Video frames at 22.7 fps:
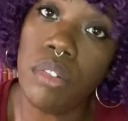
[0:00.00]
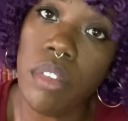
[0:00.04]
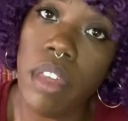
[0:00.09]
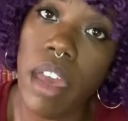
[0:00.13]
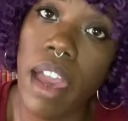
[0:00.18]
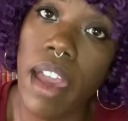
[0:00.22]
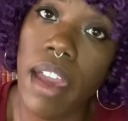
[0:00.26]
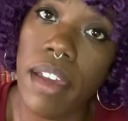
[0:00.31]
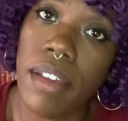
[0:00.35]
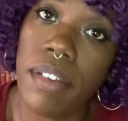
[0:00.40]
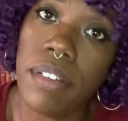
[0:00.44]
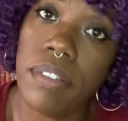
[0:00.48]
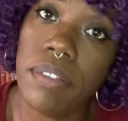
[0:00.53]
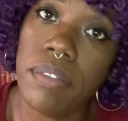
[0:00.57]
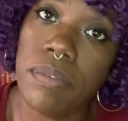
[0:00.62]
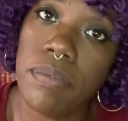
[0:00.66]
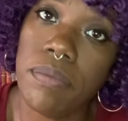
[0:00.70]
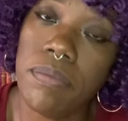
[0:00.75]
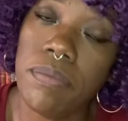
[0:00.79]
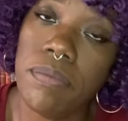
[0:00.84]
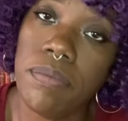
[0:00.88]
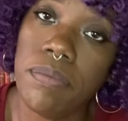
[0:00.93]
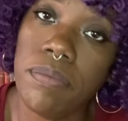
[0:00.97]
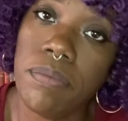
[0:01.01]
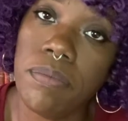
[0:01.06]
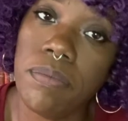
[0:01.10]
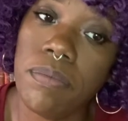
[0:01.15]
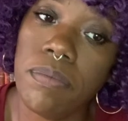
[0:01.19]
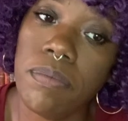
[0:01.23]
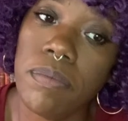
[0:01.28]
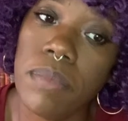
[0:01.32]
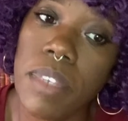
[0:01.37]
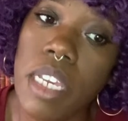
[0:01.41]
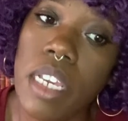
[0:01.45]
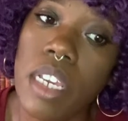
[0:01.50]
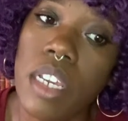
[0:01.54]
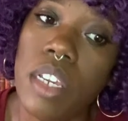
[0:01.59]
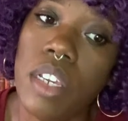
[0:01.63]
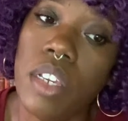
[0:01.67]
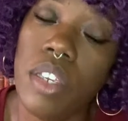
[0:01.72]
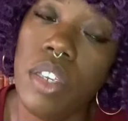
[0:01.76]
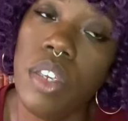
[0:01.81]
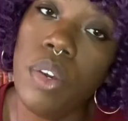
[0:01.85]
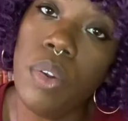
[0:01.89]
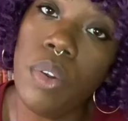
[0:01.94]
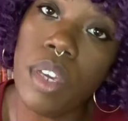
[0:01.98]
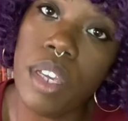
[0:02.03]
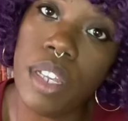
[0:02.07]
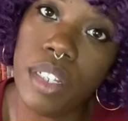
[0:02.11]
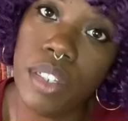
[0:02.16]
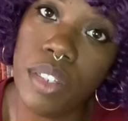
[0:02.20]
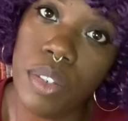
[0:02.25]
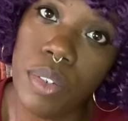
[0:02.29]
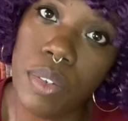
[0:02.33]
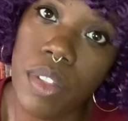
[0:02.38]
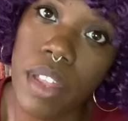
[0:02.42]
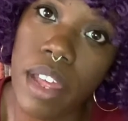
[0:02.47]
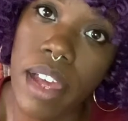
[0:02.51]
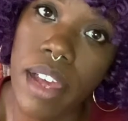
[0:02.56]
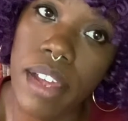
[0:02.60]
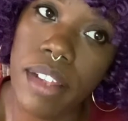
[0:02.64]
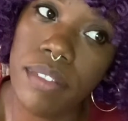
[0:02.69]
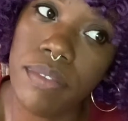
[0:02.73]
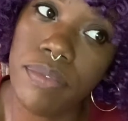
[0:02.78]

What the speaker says: that. You can do that.